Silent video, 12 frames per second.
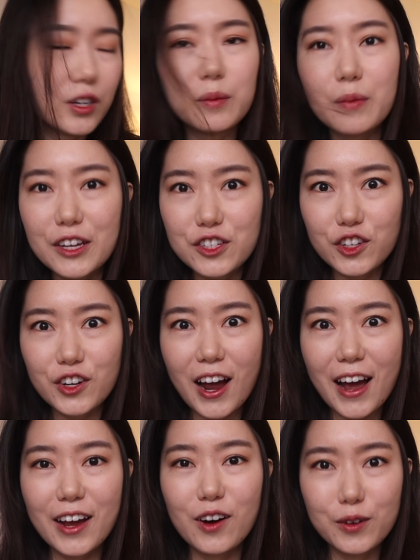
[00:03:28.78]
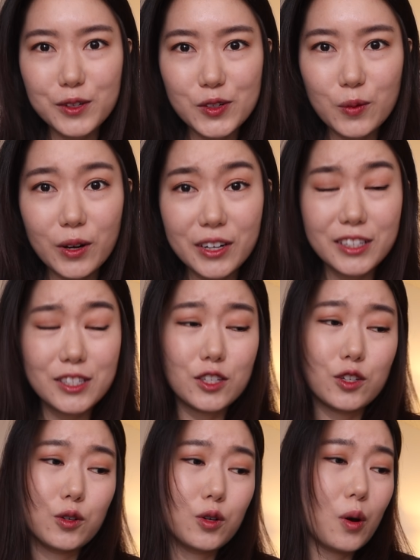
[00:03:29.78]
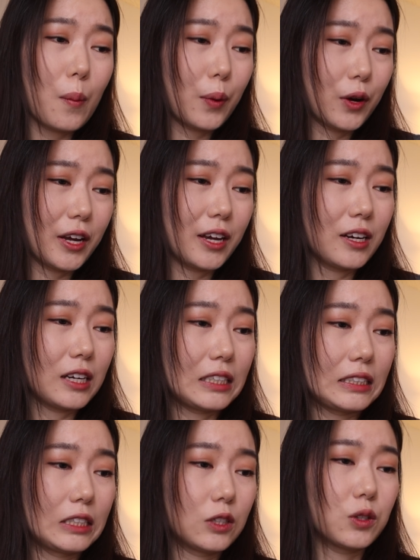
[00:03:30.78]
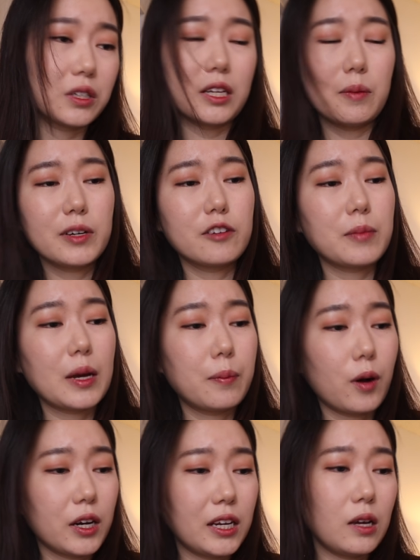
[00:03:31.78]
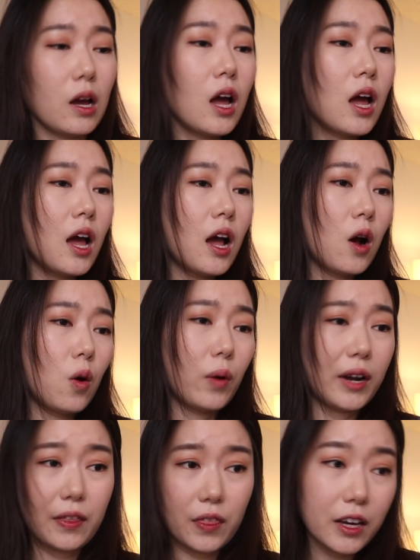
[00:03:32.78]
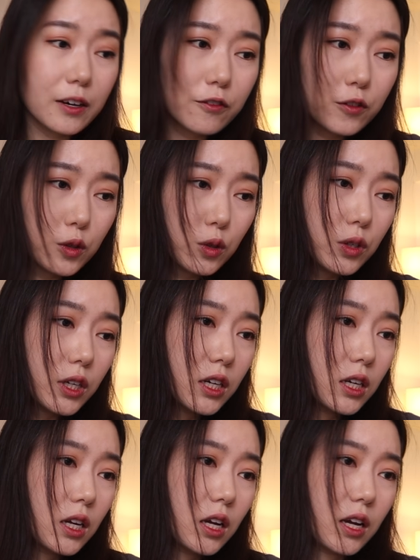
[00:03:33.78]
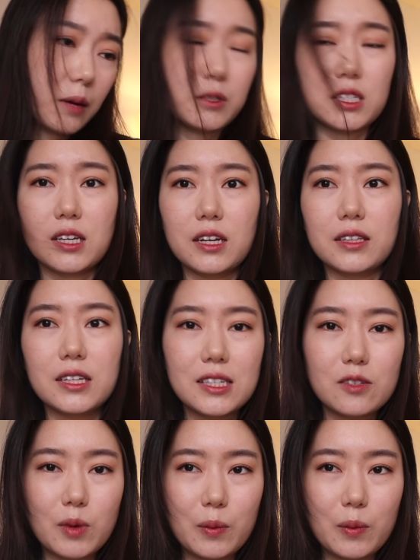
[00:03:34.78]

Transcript: good measure, I also wanted to put in a little clip of my body when I think of food. I'm just kidding, this is my